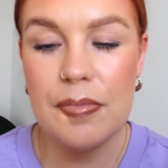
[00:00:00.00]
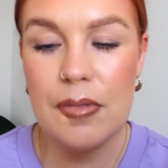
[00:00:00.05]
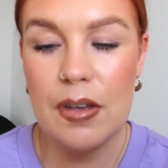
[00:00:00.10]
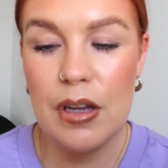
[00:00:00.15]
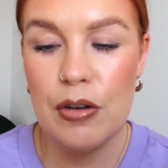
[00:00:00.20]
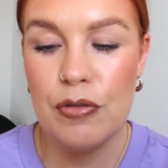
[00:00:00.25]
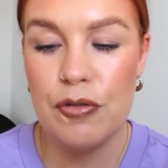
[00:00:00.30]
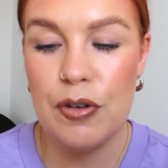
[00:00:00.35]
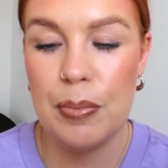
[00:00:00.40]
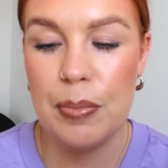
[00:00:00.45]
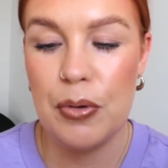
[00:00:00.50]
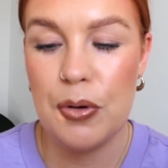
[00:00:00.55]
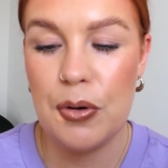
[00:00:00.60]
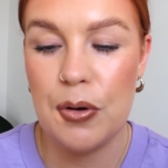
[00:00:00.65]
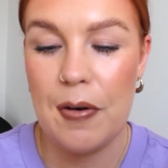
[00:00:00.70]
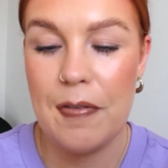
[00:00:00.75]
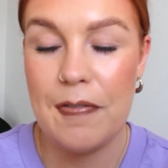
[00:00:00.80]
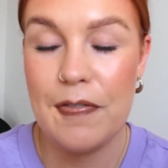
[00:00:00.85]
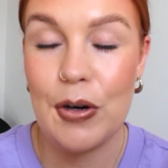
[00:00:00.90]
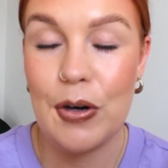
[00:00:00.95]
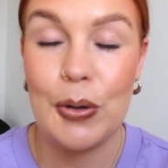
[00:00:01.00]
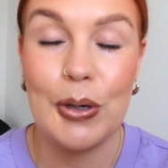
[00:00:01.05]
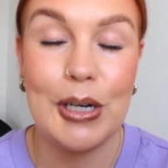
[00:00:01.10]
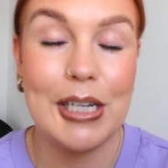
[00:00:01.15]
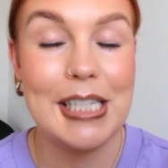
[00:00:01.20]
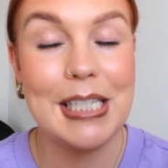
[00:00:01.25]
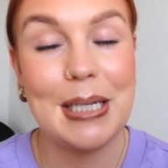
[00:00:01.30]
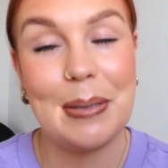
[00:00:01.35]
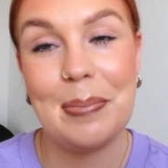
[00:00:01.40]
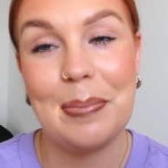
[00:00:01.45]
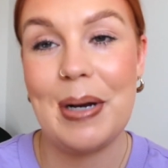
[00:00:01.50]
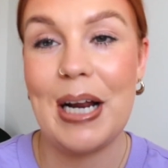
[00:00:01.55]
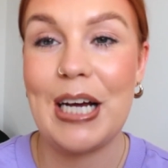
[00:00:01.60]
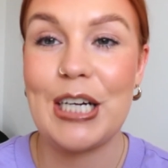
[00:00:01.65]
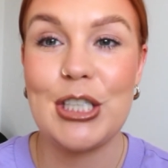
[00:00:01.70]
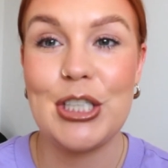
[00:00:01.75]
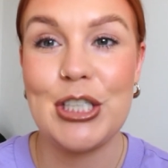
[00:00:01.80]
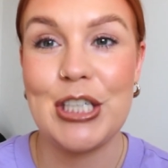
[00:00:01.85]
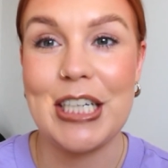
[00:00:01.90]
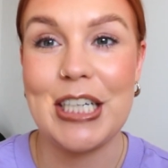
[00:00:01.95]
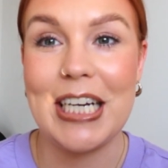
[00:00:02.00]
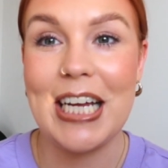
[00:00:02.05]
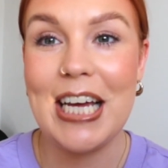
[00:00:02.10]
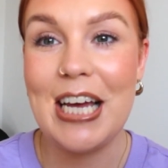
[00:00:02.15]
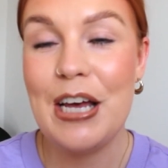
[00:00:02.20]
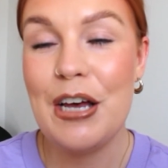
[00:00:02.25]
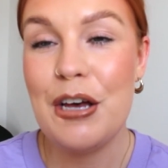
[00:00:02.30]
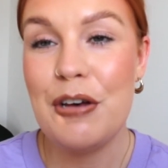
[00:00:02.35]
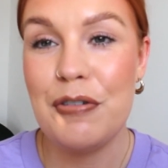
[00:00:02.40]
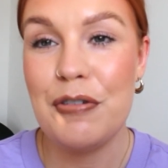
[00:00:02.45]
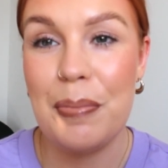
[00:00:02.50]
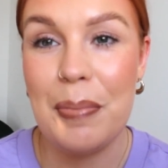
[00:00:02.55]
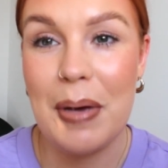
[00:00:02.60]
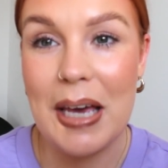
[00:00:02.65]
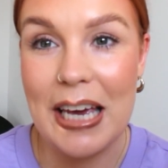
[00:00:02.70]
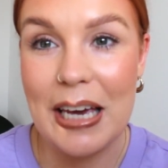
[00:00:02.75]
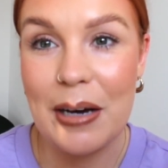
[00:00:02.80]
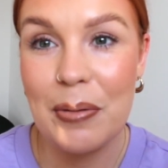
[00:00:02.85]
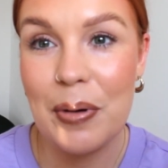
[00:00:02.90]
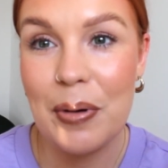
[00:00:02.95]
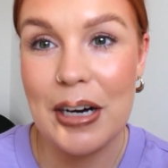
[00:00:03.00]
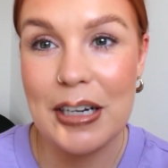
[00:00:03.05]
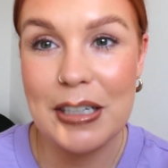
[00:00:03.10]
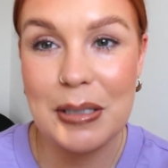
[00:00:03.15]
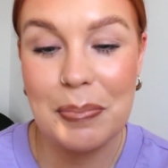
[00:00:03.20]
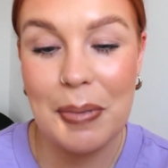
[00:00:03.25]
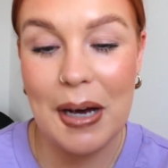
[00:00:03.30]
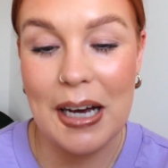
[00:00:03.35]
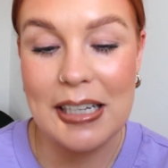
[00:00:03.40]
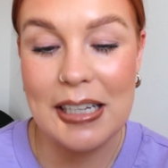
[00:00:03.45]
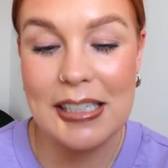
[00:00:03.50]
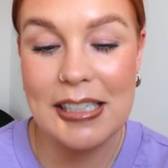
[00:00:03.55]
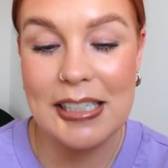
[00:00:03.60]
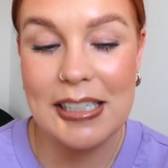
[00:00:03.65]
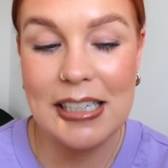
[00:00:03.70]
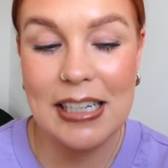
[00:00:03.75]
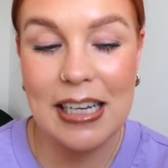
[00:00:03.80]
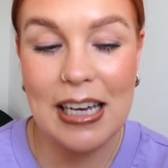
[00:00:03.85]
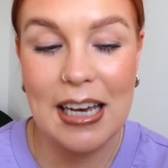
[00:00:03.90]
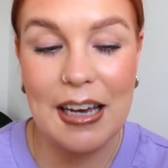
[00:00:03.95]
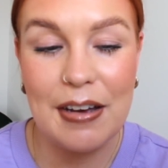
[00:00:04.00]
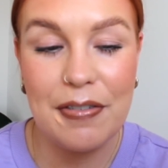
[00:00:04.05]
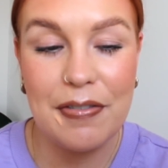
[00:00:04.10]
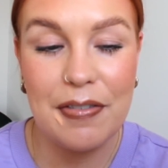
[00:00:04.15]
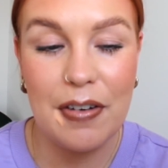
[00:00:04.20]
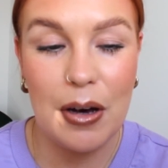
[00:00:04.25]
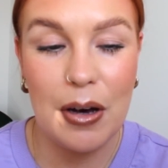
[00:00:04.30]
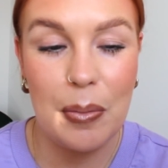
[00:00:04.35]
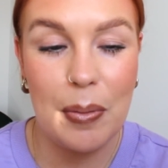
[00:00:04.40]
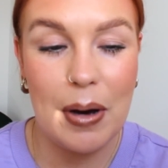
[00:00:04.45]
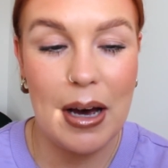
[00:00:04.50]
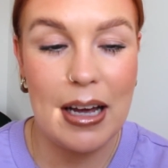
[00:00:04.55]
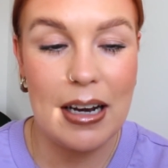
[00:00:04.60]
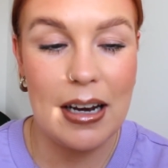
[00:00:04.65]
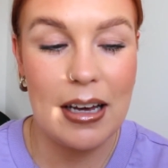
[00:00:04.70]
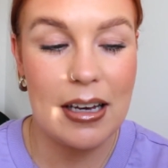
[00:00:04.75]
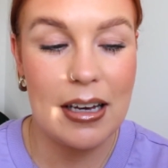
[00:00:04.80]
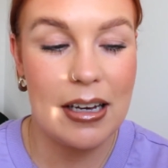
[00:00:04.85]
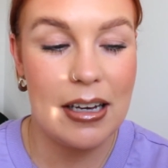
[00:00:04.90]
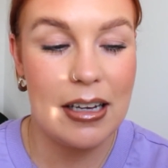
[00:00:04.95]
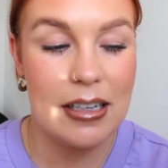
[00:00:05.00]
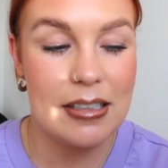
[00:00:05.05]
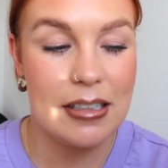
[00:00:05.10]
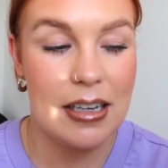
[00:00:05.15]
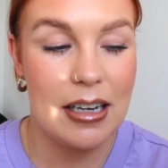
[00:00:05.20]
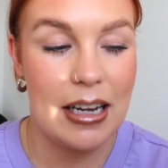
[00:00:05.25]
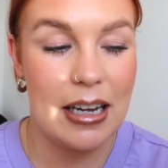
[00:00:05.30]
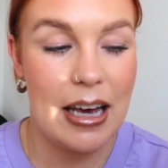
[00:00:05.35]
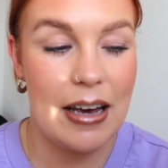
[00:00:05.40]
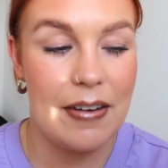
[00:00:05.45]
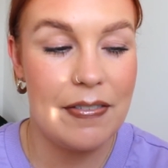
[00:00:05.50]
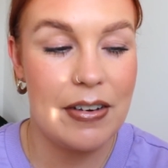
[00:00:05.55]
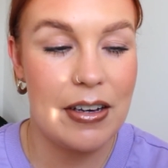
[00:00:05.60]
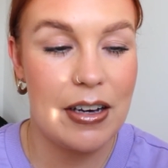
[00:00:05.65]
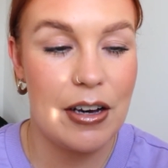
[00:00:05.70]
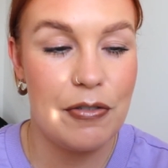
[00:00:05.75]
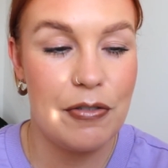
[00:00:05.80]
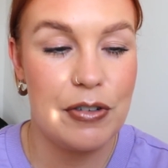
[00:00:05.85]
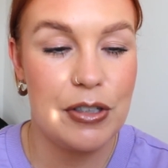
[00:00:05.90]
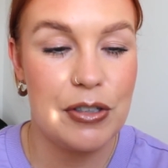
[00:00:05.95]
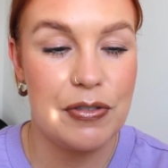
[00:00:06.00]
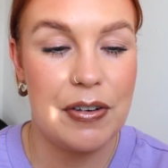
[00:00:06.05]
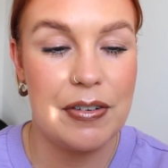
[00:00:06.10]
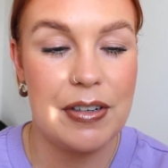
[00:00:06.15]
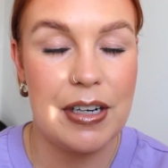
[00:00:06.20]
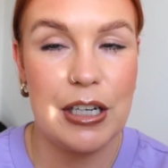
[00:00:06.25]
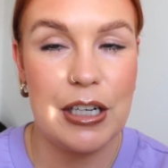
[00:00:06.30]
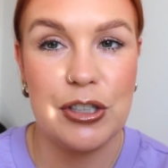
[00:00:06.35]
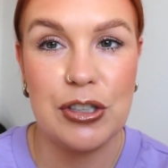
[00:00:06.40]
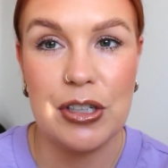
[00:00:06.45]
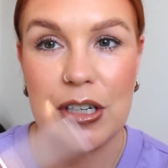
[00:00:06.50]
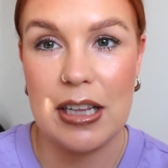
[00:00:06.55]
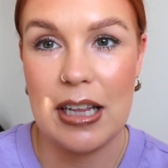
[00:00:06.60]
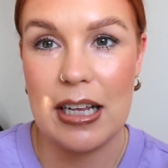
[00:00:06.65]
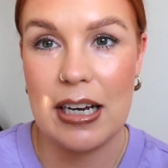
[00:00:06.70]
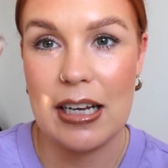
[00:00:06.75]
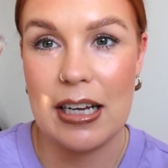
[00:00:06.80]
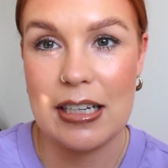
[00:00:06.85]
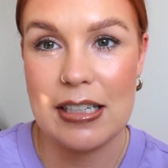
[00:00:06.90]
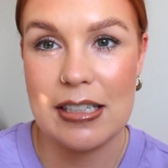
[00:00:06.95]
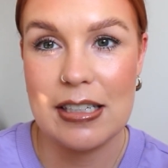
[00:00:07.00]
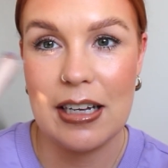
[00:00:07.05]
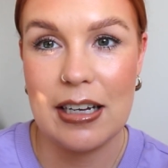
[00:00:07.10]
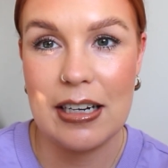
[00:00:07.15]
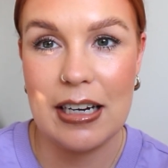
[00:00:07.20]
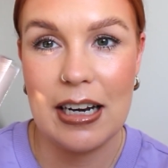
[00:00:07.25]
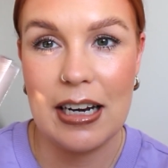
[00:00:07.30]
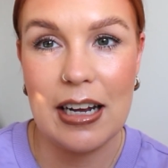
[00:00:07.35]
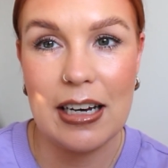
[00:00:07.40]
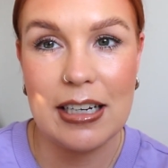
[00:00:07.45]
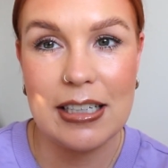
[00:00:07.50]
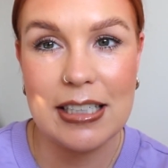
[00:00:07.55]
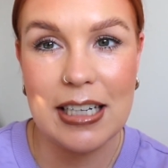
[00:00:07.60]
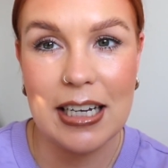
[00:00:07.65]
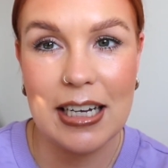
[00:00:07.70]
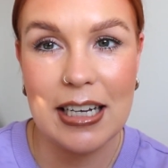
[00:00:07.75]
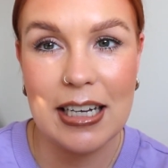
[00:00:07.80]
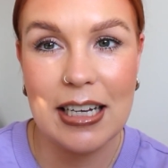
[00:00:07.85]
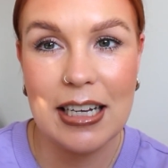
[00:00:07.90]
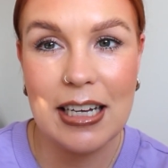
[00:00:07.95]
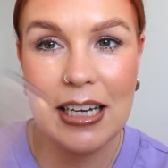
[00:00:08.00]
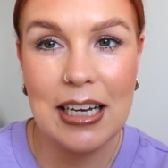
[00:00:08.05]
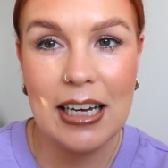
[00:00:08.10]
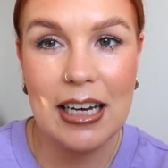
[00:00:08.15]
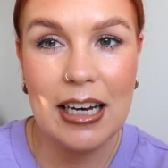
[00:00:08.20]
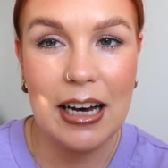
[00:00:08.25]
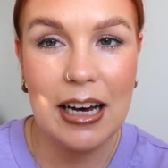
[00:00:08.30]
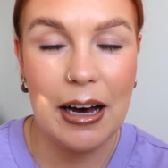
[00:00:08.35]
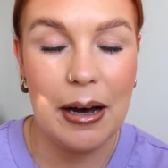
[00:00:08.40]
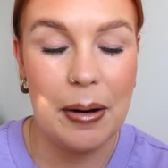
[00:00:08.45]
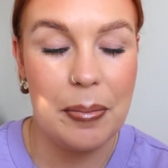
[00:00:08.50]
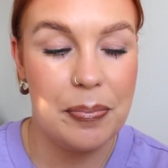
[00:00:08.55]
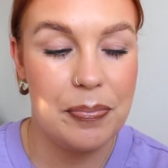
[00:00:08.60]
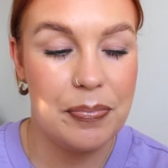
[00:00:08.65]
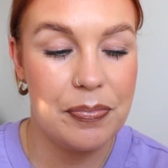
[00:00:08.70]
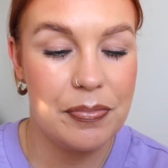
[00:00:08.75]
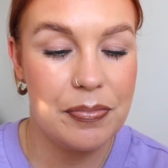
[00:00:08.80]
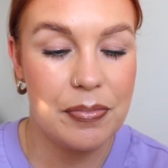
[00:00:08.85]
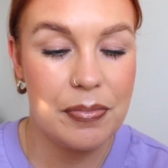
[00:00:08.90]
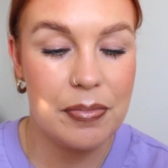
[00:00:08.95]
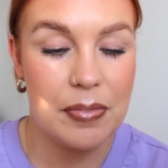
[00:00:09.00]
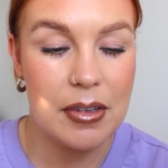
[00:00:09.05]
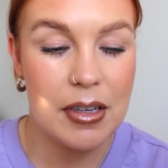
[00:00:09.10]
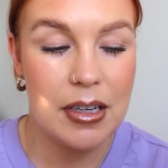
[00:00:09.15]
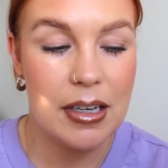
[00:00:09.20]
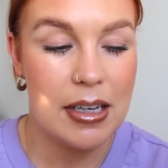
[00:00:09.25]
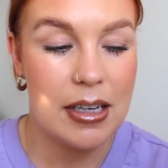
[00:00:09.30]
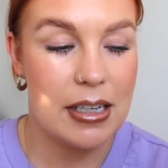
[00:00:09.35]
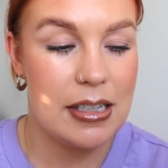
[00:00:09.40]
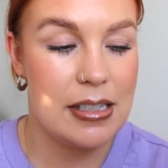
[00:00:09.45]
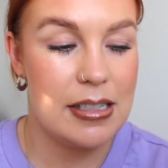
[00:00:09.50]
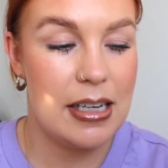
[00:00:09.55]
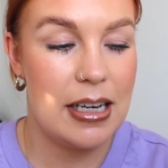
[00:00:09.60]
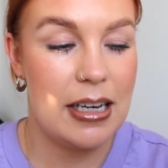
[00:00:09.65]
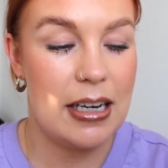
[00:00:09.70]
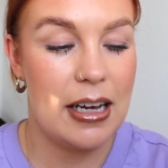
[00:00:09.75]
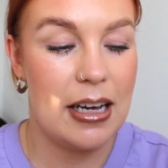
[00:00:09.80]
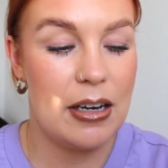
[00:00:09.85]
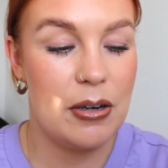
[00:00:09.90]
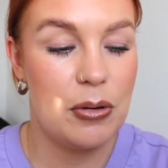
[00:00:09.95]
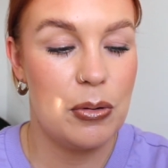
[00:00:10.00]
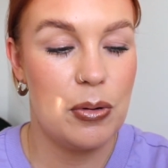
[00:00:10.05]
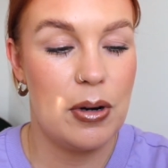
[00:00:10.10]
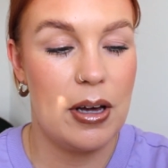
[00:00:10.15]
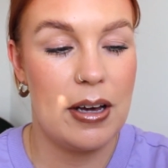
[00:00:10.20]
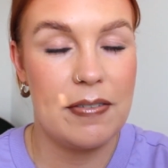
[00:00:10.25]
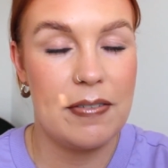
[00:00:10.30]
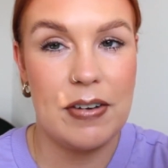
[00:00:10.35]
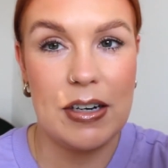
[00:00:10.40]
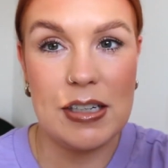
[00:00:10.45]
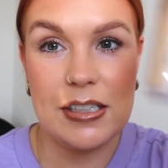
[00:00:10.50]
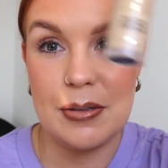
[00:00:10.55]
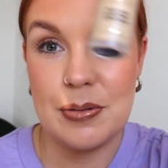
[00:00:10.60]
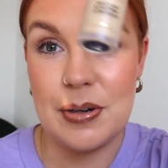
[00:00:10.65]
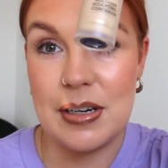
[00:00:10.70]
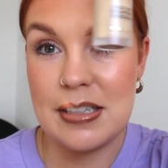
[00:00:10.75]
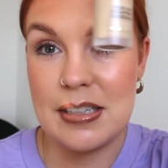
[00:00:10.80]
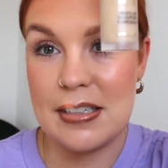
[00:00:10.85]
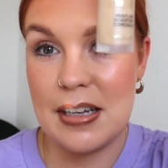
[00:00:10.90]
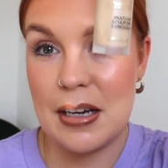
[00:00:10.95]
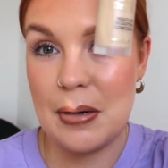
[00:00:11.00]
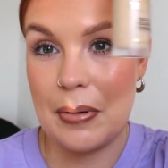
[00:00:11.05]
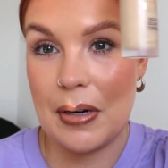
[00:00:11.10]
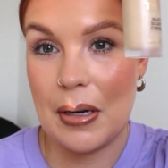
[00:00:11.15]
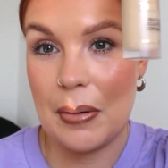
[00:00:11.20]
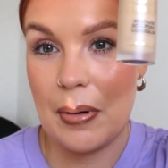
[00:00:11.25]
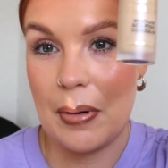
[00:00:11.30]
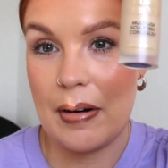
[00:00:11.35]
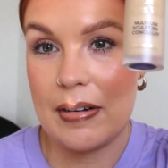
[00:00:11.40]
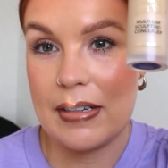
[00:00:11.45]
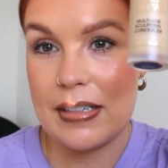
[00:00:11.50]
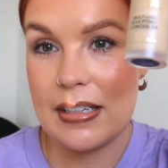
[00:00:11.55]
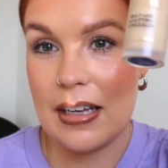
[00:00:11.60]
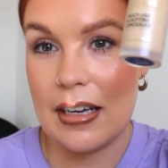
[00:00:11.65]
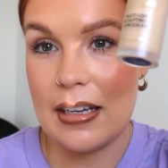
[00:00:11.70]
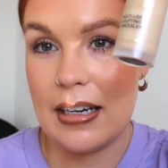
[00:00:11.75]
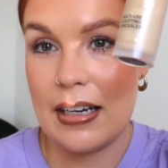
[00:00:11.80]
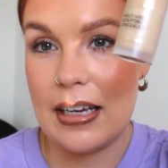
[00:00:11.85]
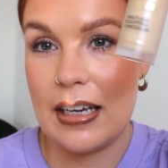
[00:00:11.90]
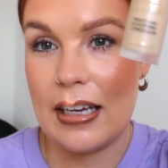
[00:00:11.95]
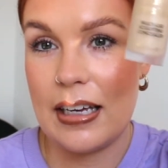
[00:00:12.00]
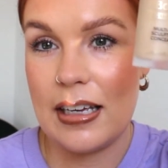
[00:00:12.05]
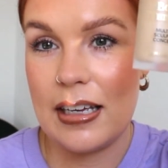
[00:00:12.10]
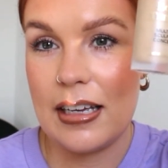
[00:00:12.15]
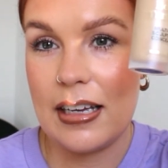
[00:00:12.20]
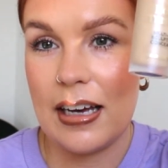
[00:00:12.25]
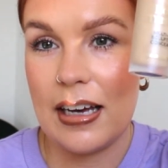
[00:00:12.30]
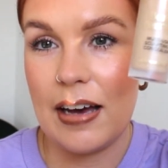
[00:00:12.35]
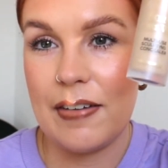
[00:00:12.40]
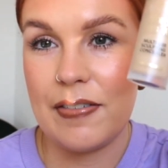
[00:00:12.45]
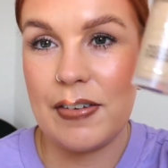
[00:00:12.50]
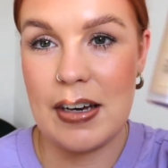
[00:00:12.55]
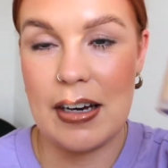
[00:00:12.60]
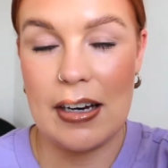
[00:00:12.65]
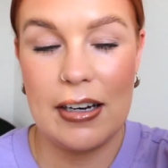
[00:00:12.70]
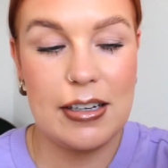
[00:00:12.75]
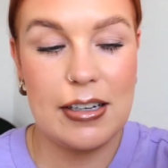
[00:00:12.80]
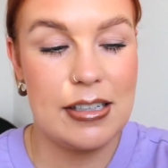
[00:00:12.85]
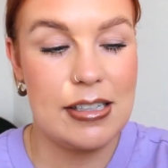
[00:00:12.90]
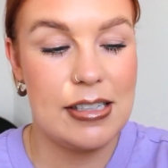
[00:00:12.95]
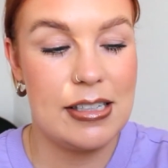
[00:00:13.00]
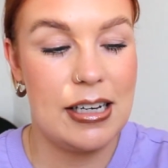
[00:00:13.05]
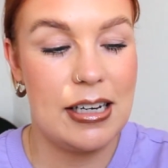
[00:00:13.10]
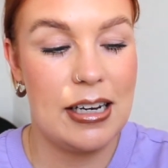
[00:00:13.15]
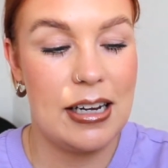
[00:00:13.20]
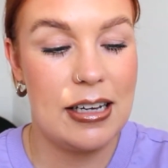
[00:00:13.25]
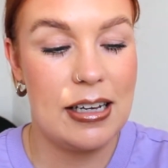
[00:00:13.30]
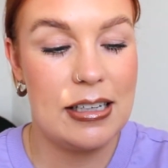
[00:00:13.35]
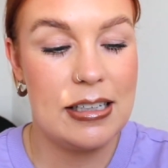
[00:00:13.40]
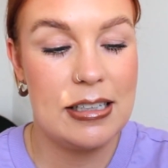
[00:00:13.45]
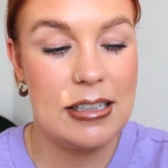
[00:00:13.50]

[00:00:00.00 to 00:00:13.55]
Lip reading: for more flawless complexion, for me it works best if I wear like a slightly heavier coverage foundation and then like a slightly lighter concealer, or like vice versa when I wear a slightly heavier concealer.